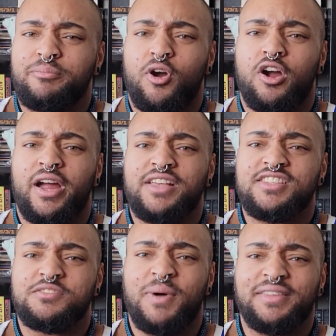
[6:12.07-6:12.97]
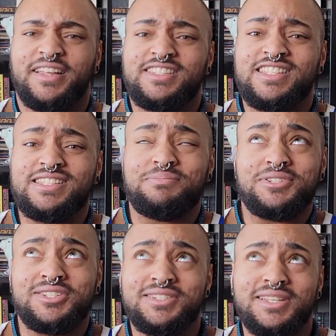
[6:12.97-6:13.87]
bar as a spot that
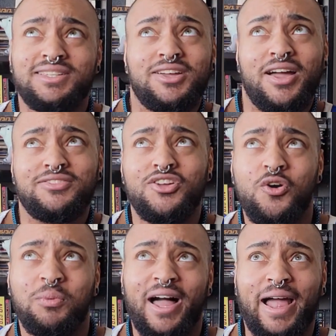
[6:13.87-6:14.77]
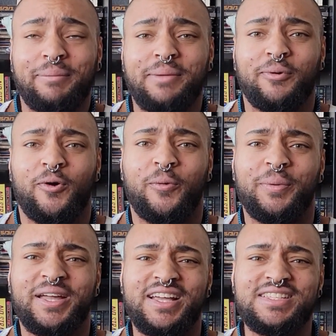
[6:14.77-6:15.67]
suspiciously had no black people
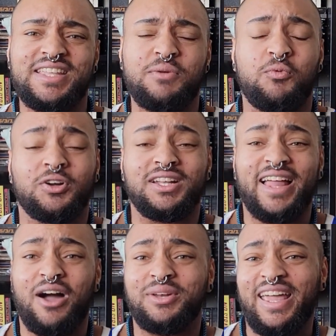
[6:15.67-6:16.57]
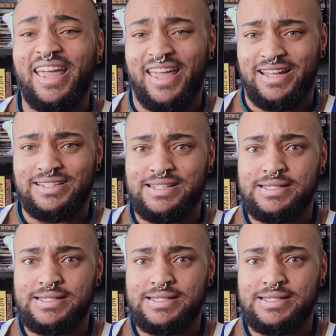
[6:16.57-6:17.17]
because they weren't allowed in.